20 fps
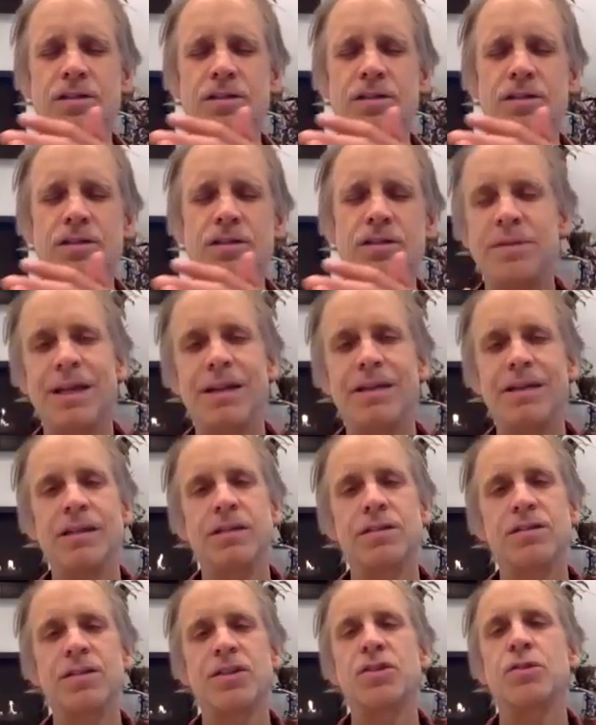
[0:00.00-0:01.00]
oftentimes
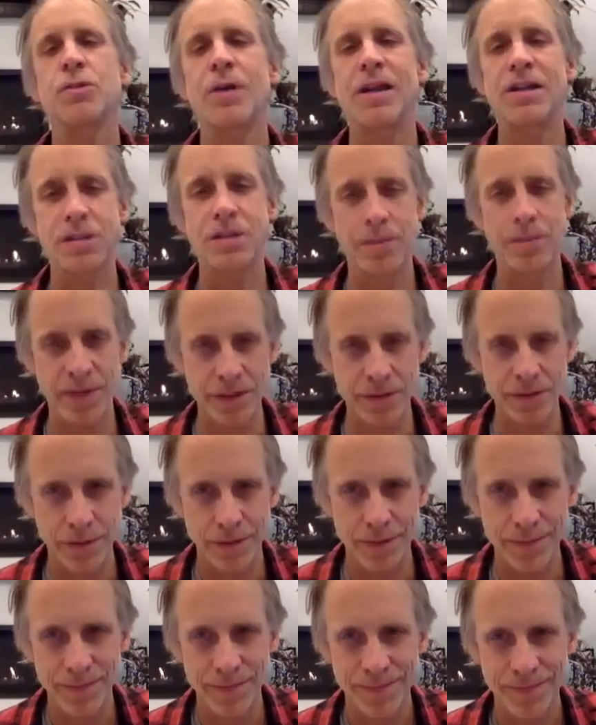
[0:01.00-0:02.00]
the idea is to stretch the
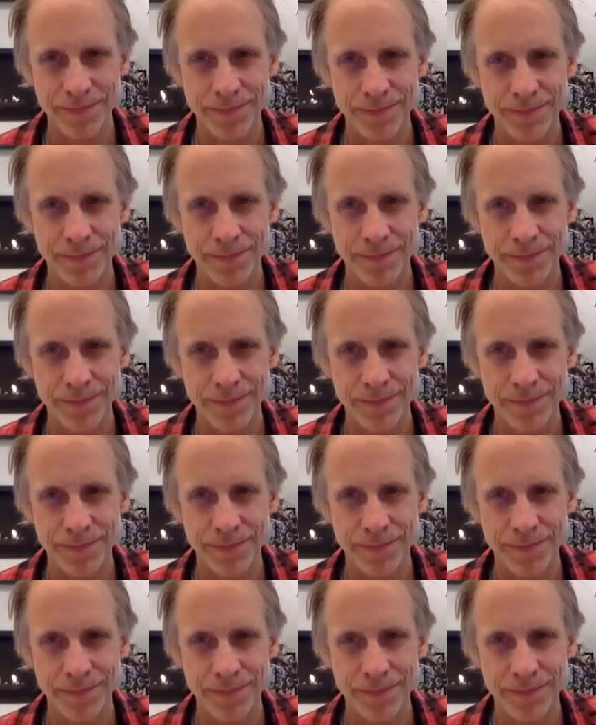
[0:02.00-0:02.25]
muscle.